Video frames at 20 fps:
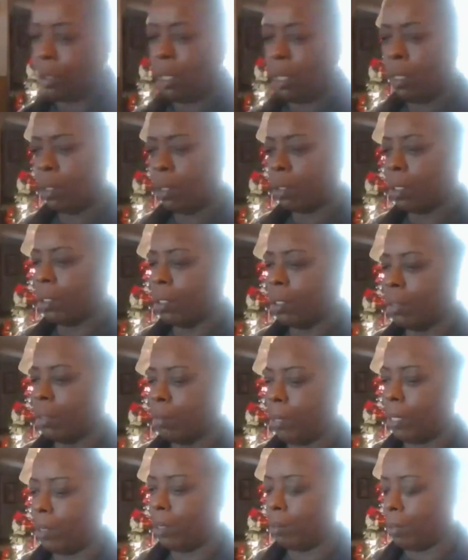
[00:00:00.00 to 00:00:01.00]
I didn't think anything
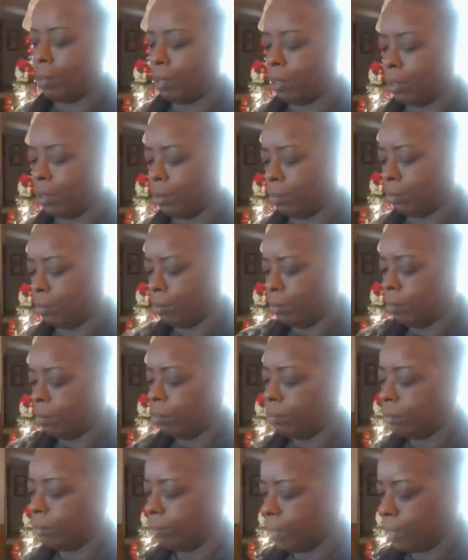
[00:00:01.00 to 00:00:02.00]
about it, but uh,
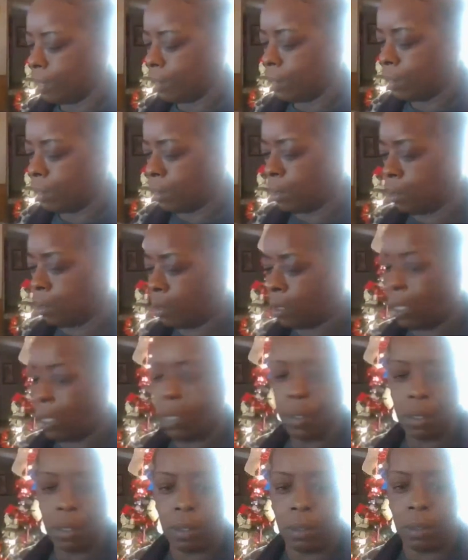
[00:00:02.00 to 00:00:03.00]
my sister said,
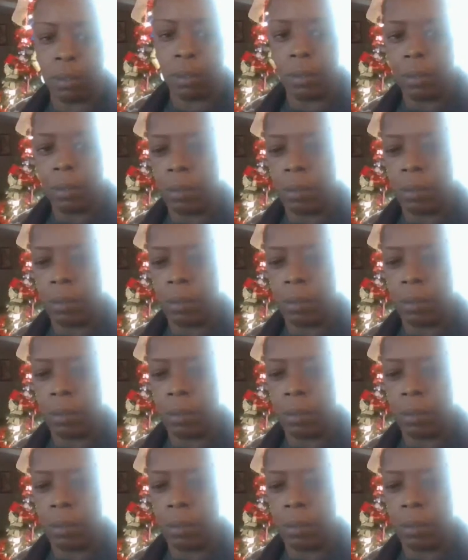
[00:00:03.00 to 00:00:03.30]
Stacy,